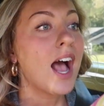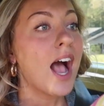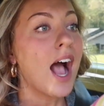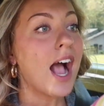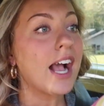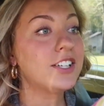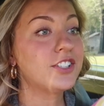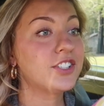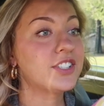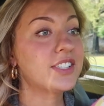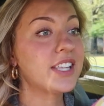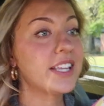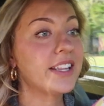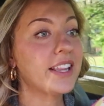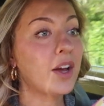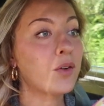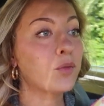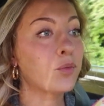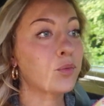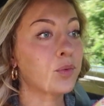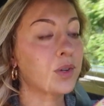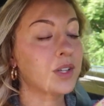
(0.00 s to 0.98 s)
I just think
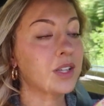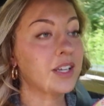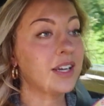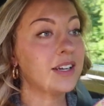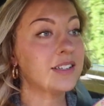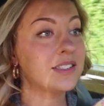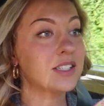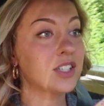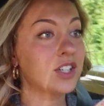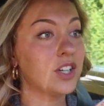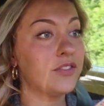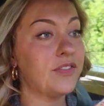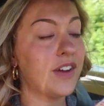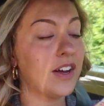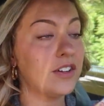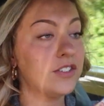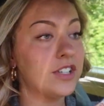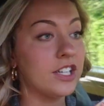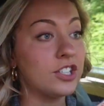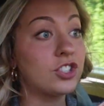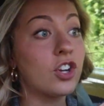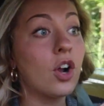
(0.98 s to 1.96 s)
that really is a good
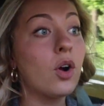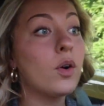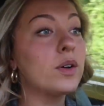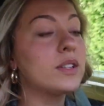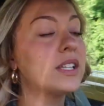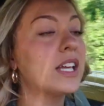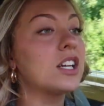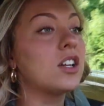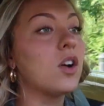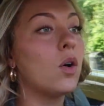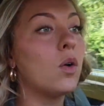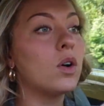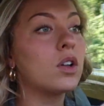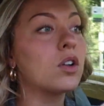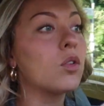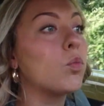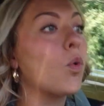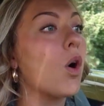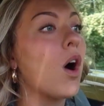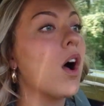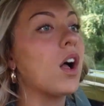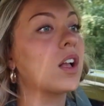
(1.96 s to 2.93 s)
foundation. Oh, and like go on a
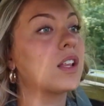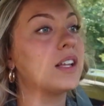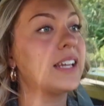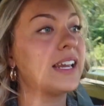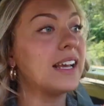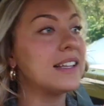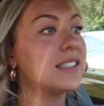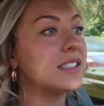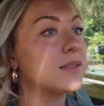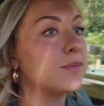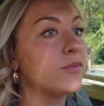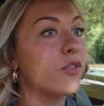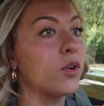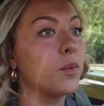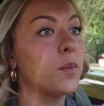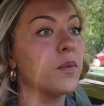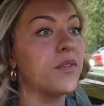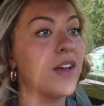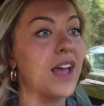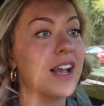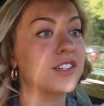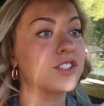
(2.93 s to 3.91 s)
walk, like get some
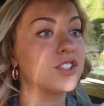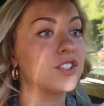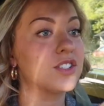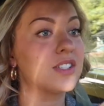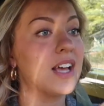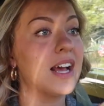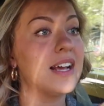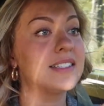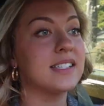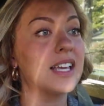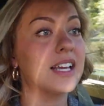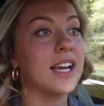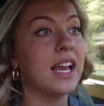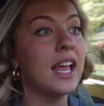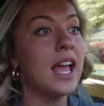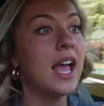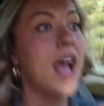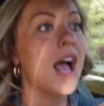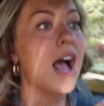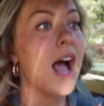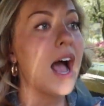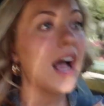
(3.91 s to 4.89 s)
form of exercise. Like
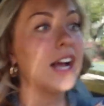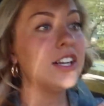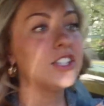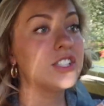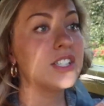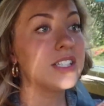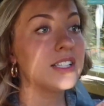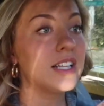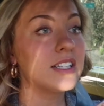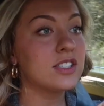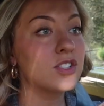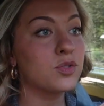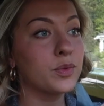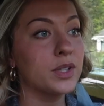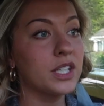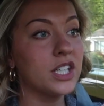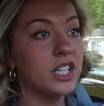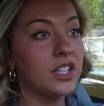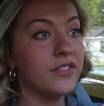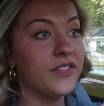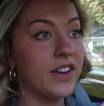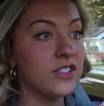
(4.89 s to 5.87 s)
I just think that's a
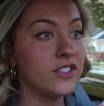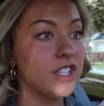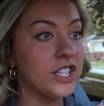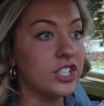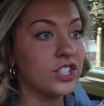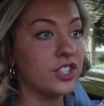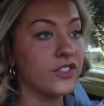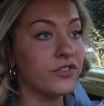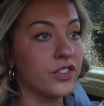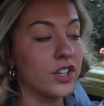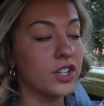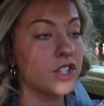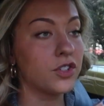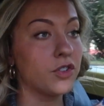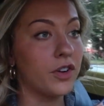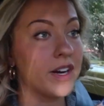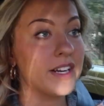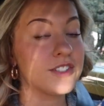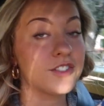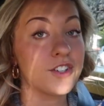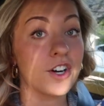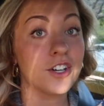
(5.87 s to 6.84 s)
really good foundation for a
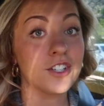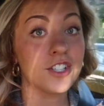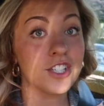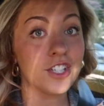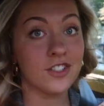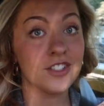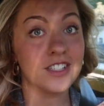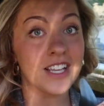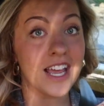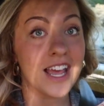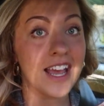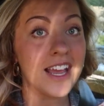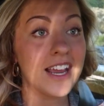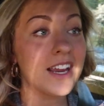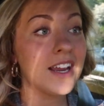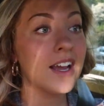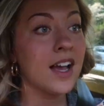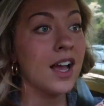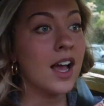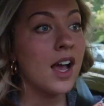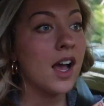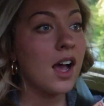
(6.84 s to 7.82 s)
great start to your day.